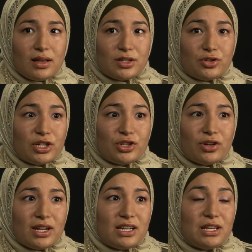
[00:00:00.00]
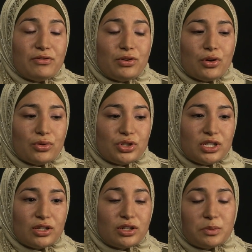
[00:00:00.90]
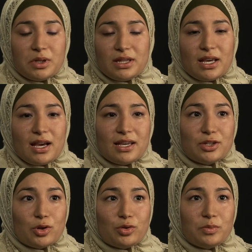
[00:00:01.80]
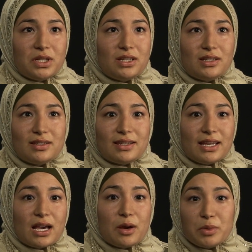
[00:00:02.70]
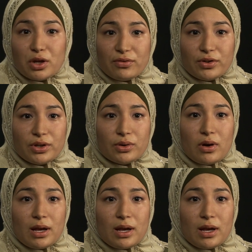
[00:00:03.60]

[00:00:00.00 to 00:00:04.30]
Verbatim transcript: a stranger I didn't even know, she looked me in the eye and told me, like, I'm here for you.